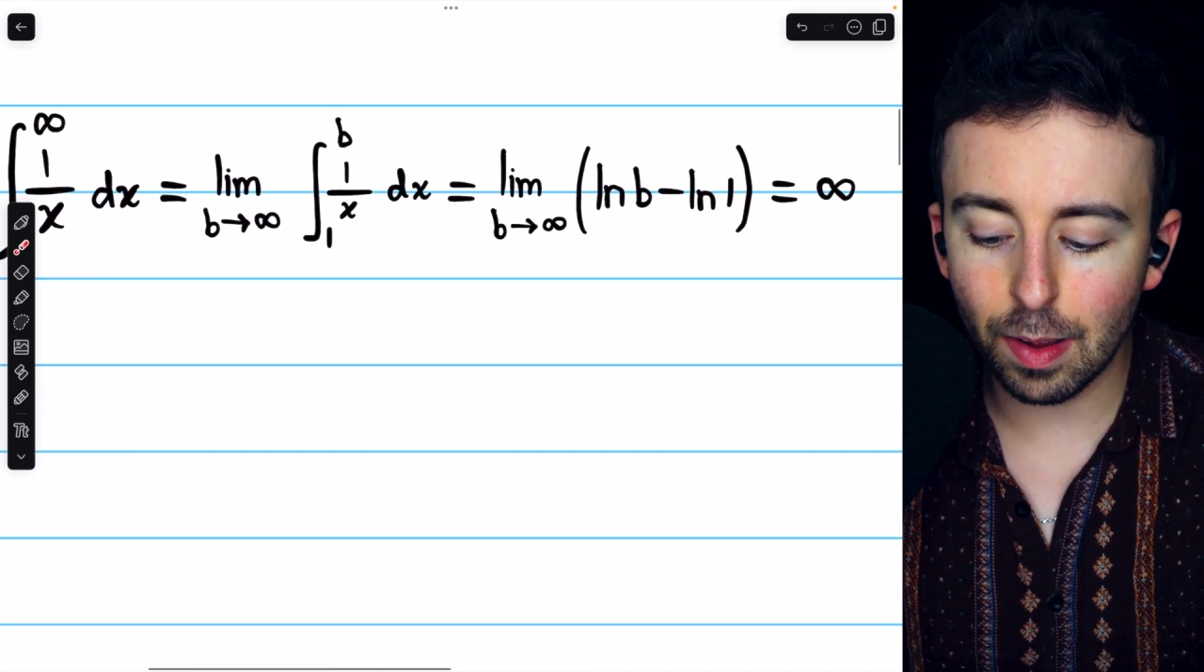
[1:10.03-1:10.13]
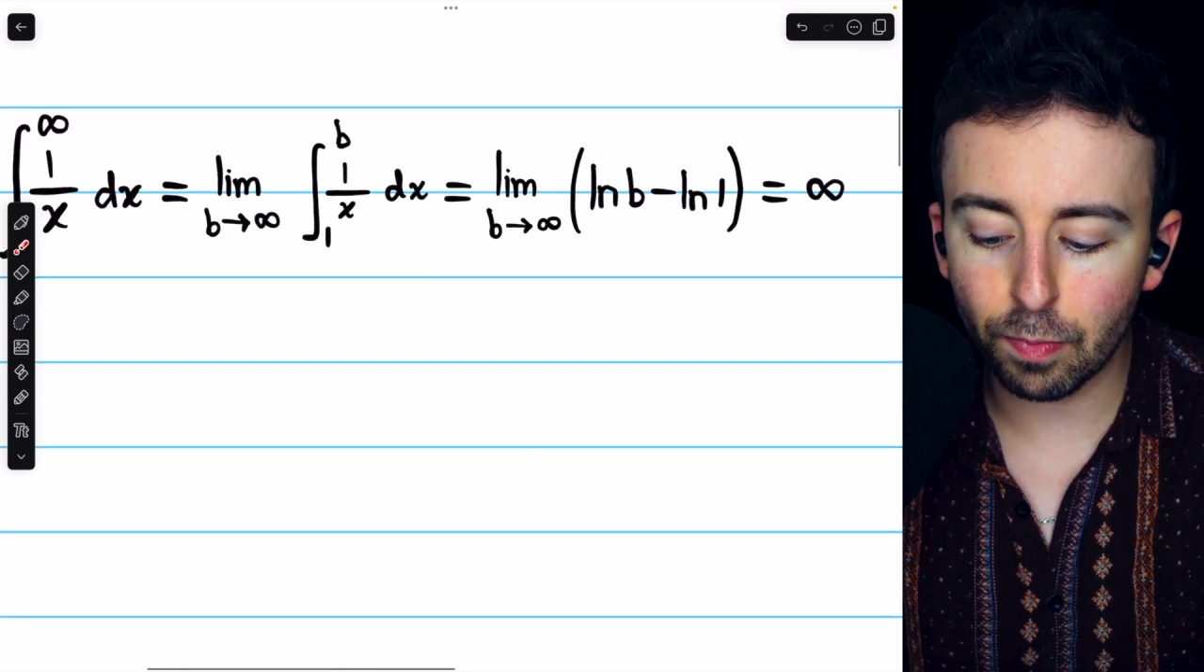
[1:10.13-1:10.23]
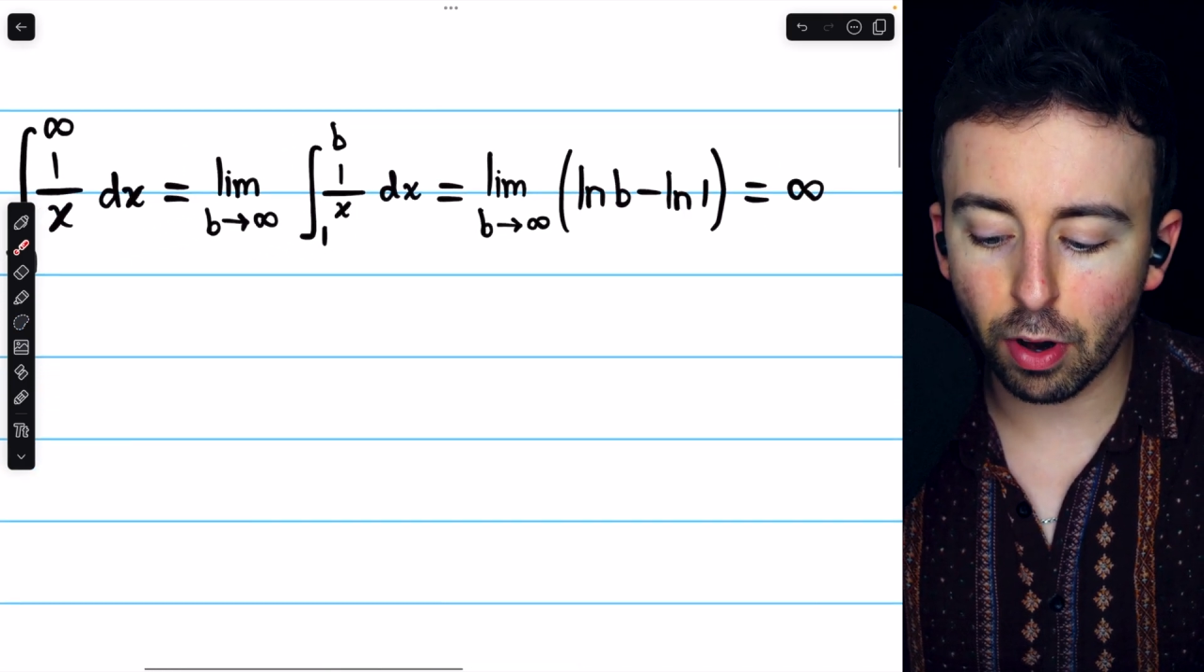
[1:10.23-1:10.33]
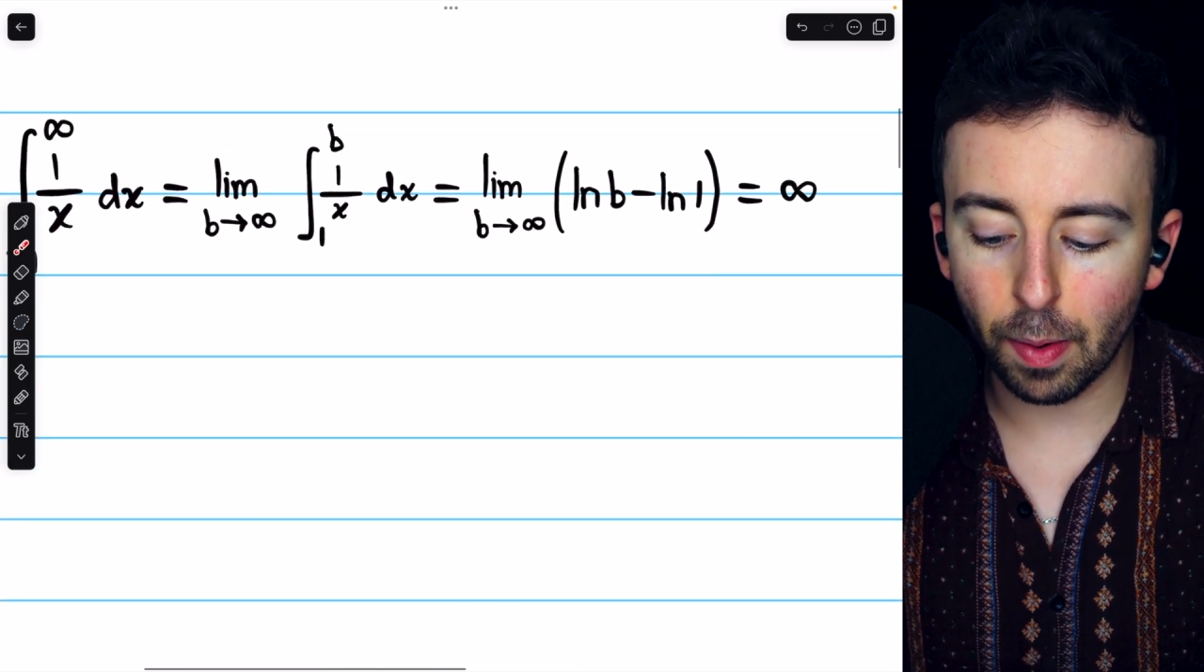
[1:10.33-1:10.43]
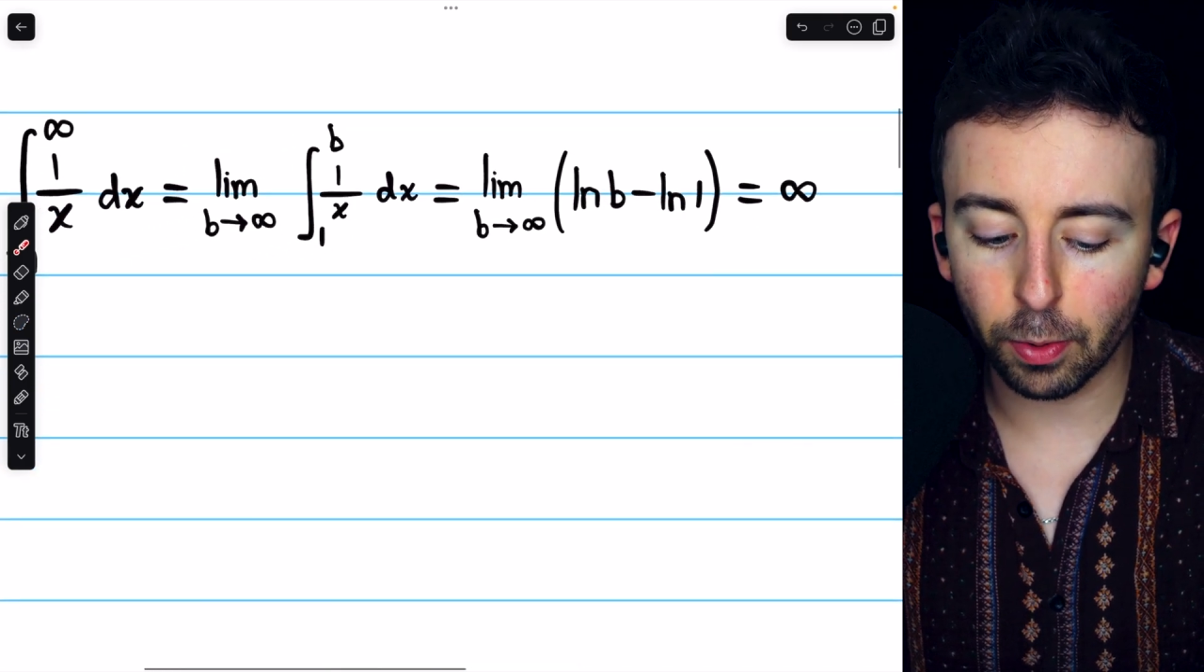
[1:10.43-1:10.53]

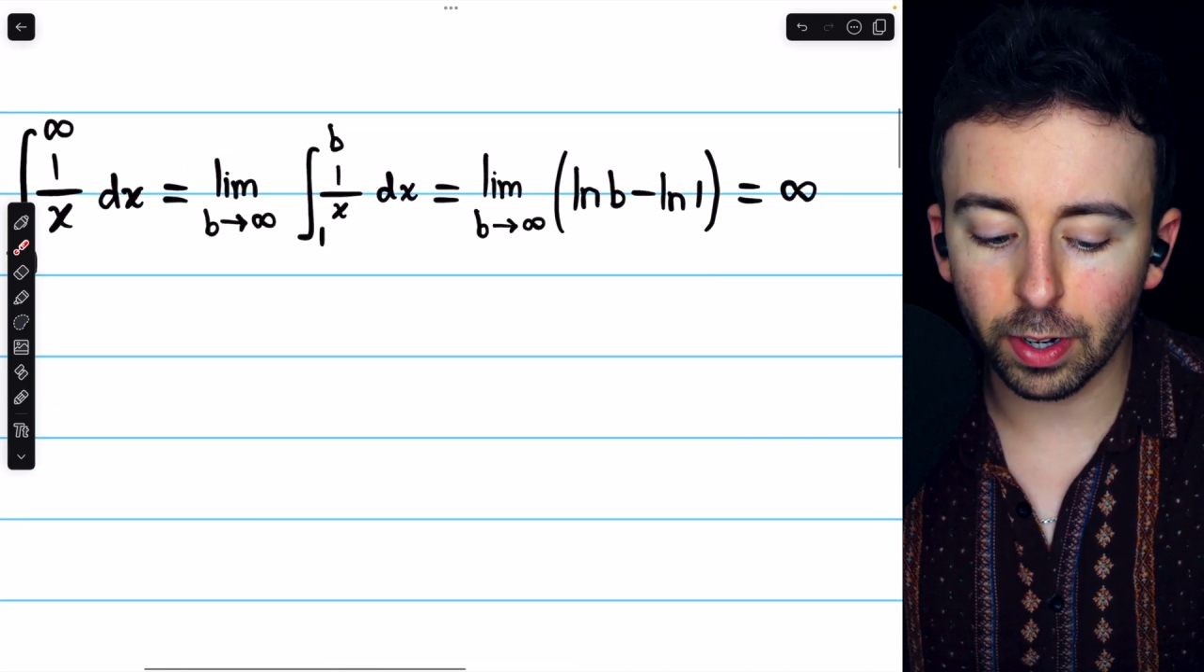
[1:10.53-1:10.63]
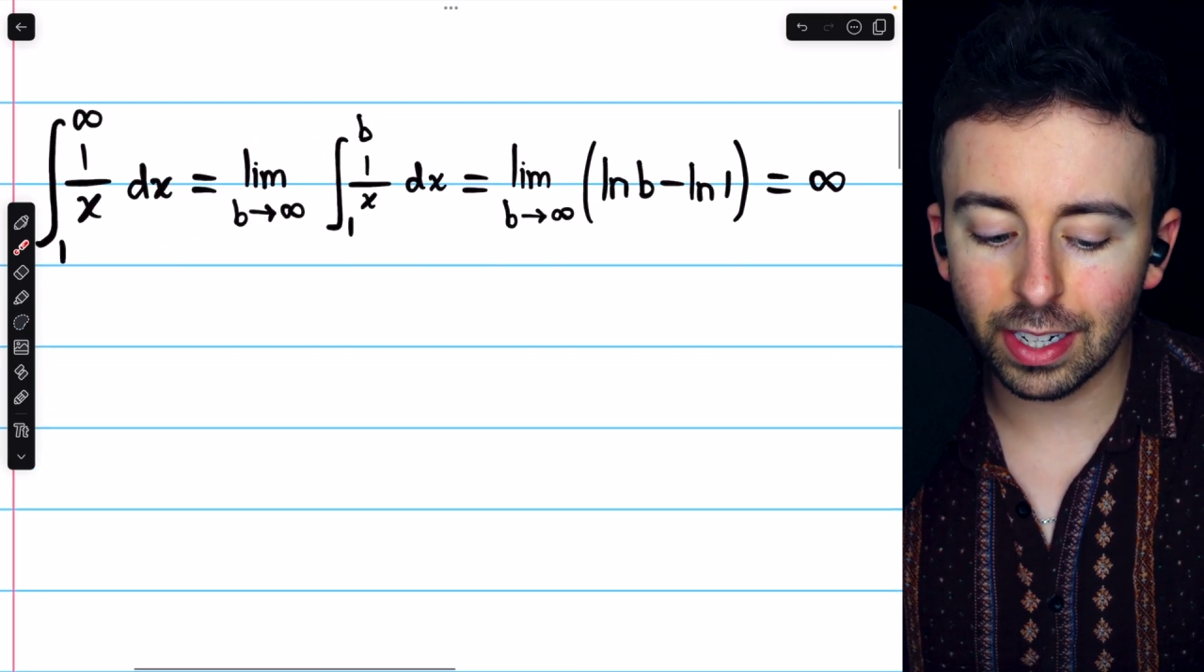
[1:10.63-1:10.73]
improper